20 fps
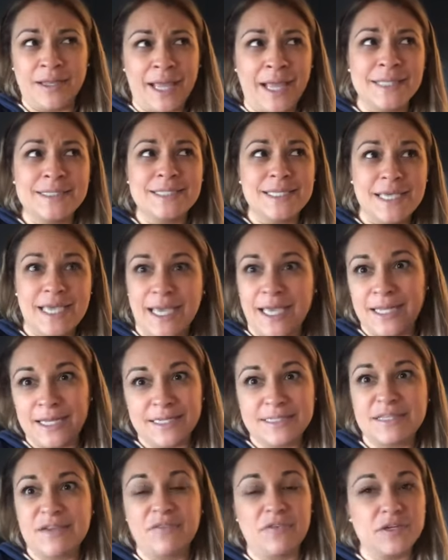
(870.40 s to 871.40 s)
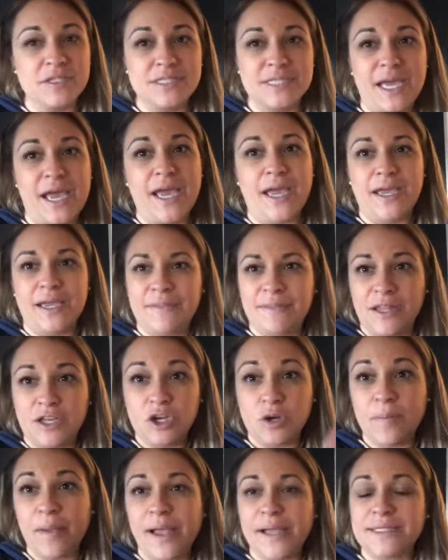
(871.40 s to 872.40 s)
ending it in a different day, and
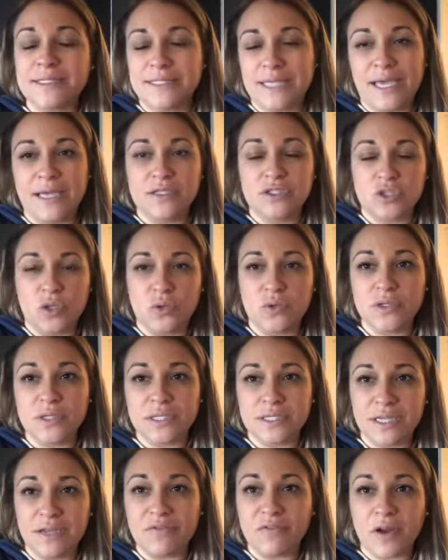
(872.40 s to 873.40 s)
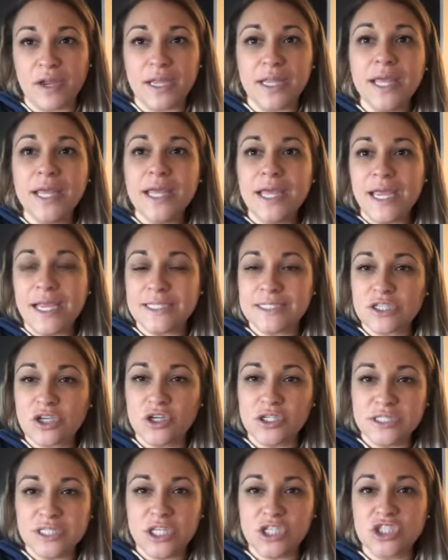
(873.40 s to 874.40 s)
then your mindset is totally different. It's
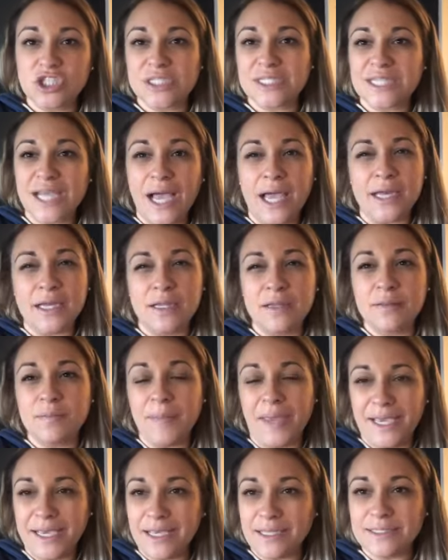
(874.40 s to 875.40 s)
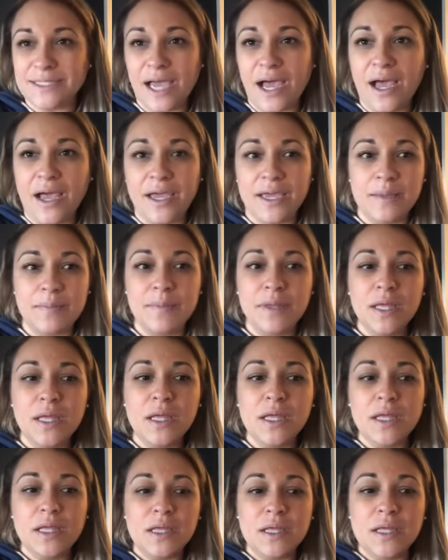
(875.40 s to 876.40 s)
good to just kind of make a time
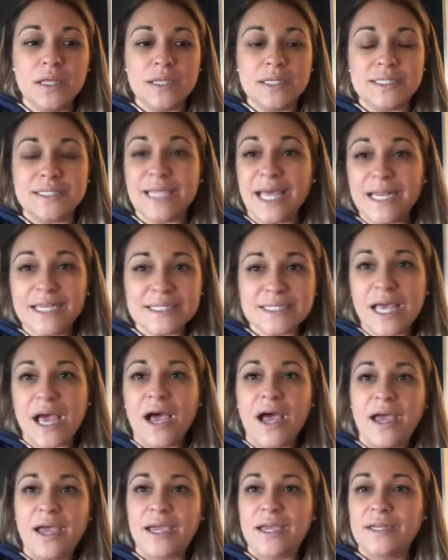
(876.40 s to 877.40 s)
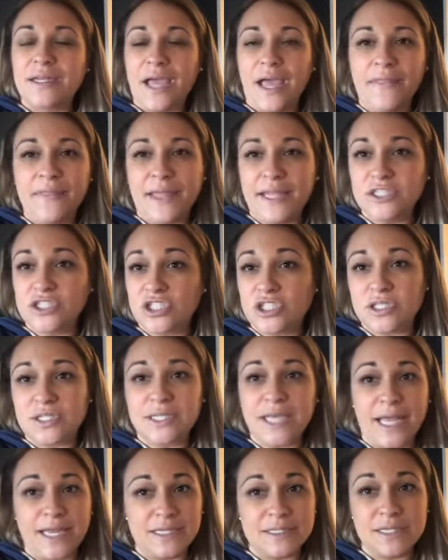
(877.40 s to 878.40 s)
set aside and then
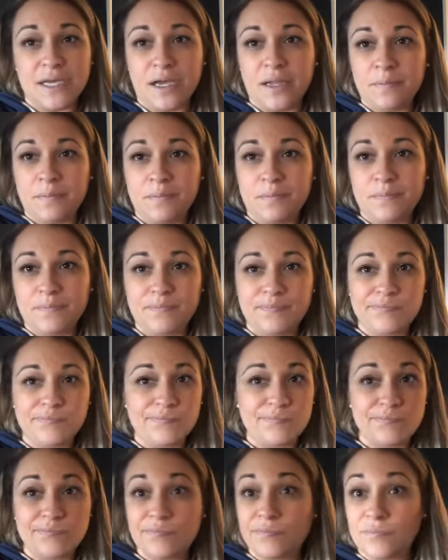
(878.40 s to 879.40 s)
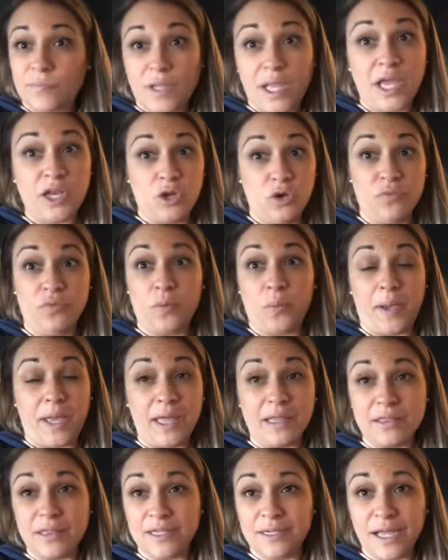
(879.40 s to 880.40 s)
just get it done and over with
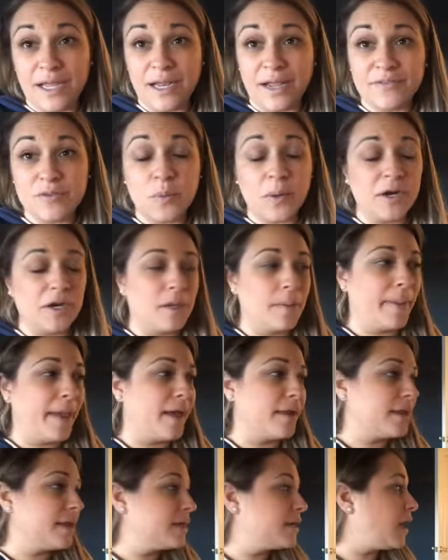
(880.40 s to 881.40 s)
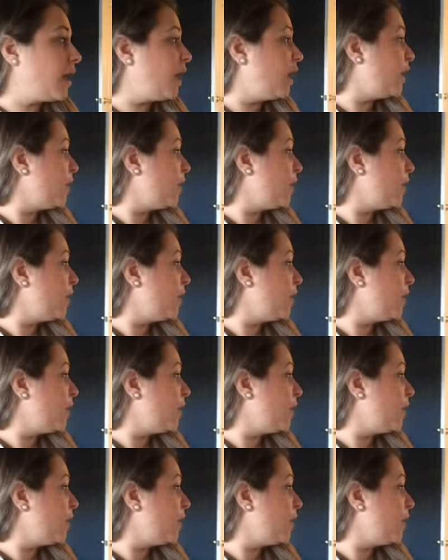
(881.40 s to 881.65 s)
and not have to worry about it.